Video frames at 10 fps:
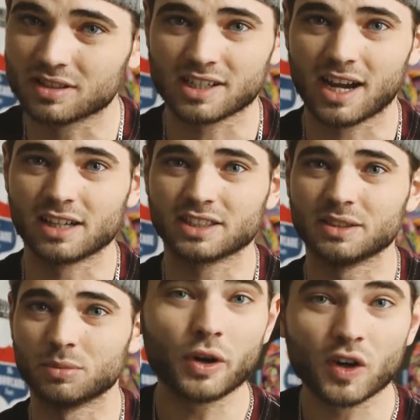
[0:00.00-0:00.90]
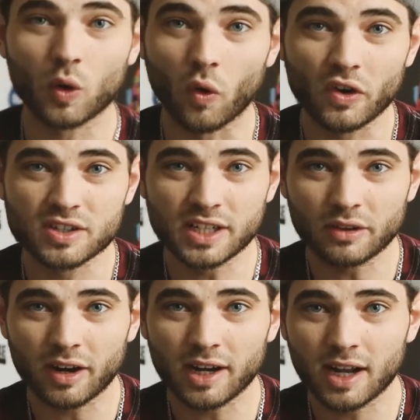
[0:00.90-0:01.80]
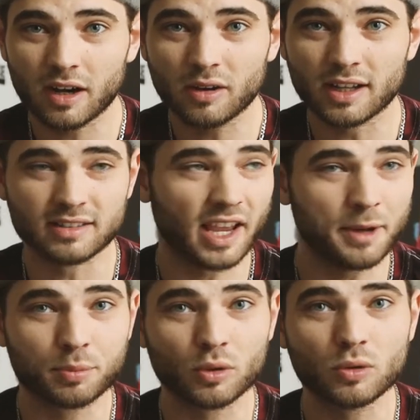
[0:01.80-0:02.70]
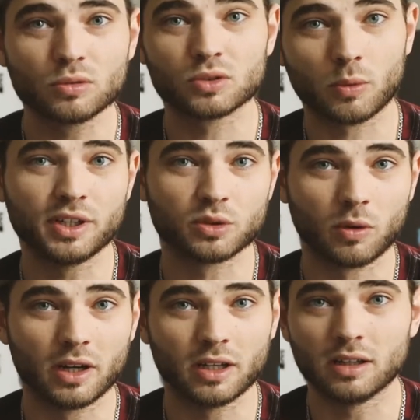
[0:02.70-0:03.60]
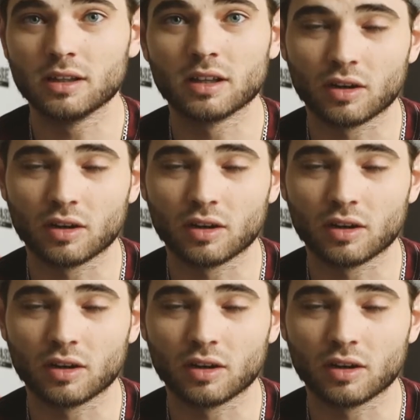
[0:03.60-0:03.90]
to Tekashi. We're in quarantine right now. It's April 2020.